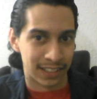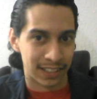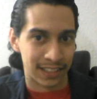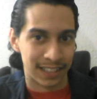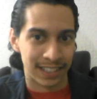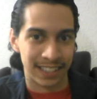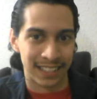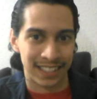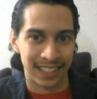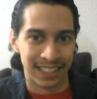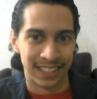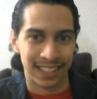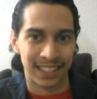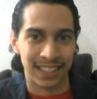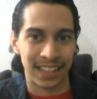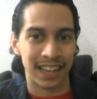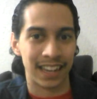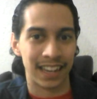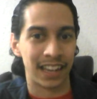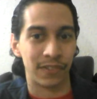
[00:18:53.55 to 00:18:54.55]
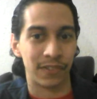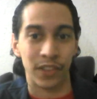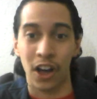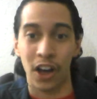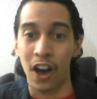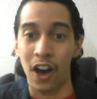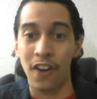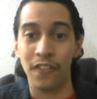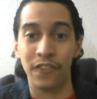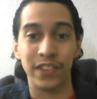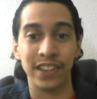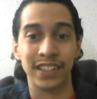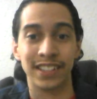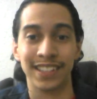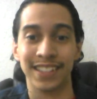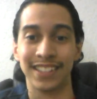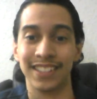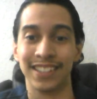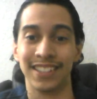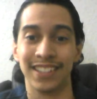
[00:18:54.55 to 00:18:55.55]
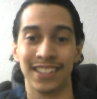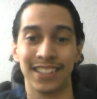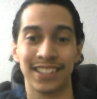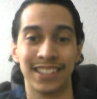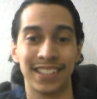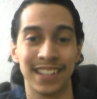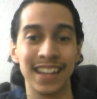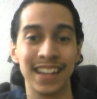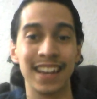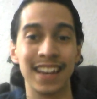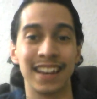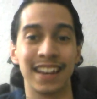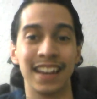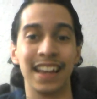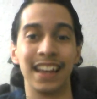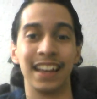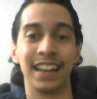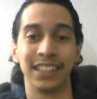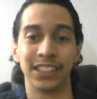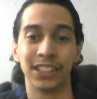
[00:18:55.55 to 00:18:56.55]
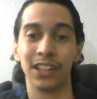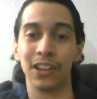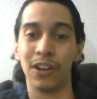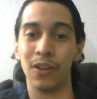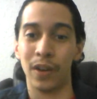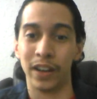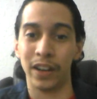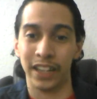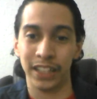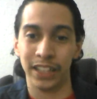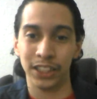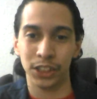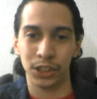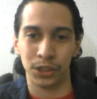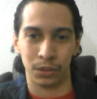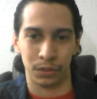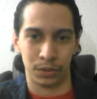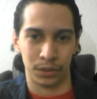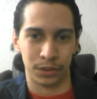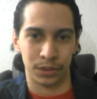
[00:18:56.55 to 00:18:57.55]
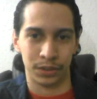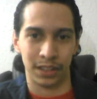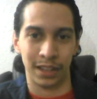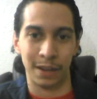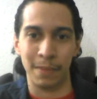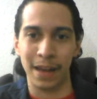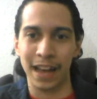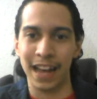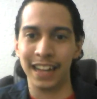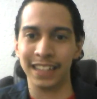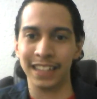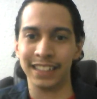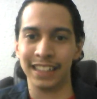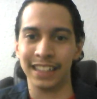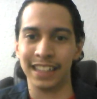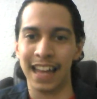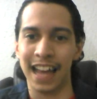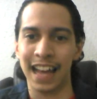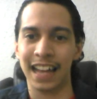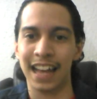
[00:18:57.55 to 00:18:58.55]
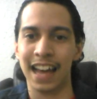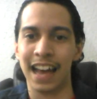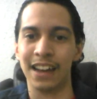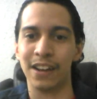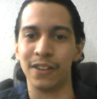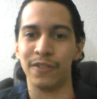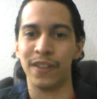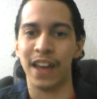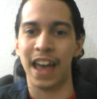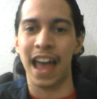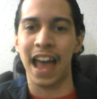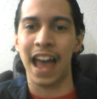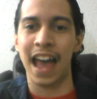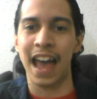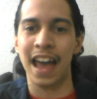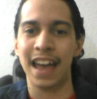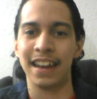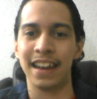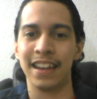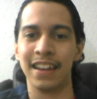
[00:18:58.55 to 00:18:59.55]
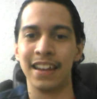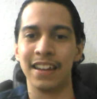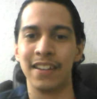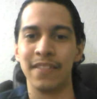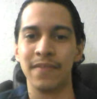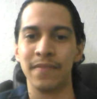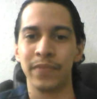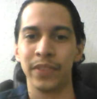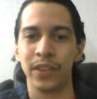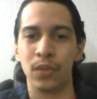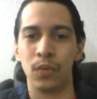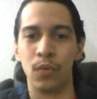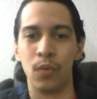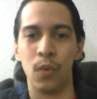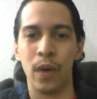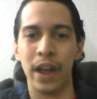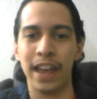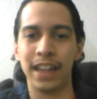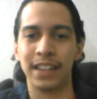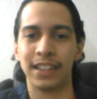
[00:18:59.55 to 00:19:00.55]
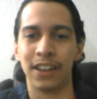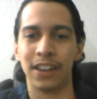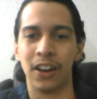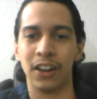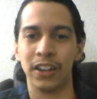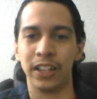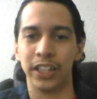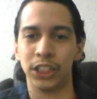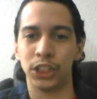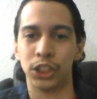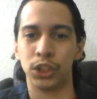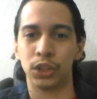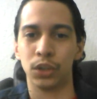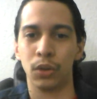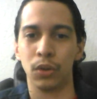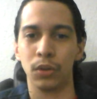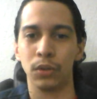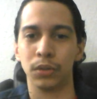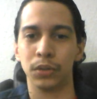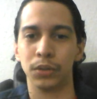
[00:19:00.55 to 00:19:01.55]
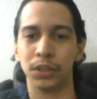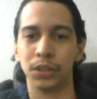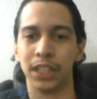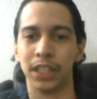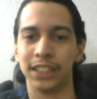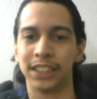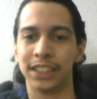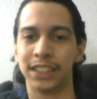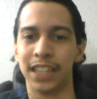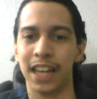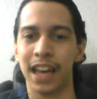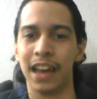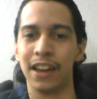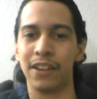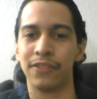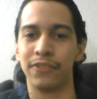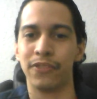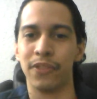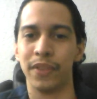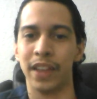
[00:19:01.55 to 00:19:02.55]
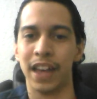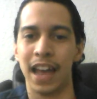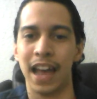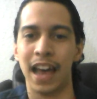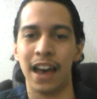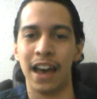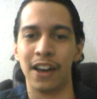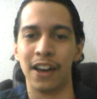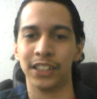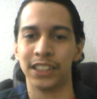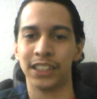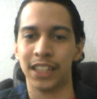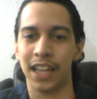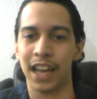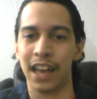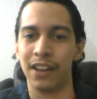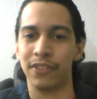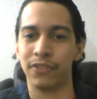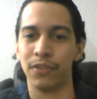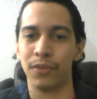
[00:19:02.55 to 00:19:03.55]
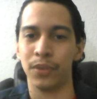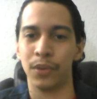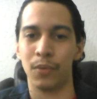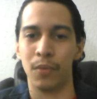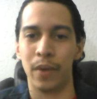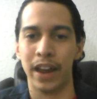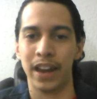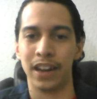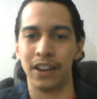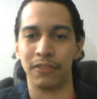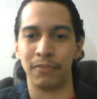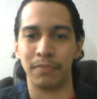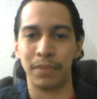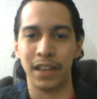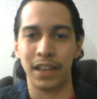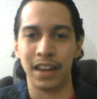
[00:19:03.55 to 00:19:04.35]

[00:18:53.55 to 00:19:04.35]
isn't succeeding. If the offense doesn't succeed, it's going to go on his shoulders. And imagine that kind of added weight on his shoulders, aside from the weight of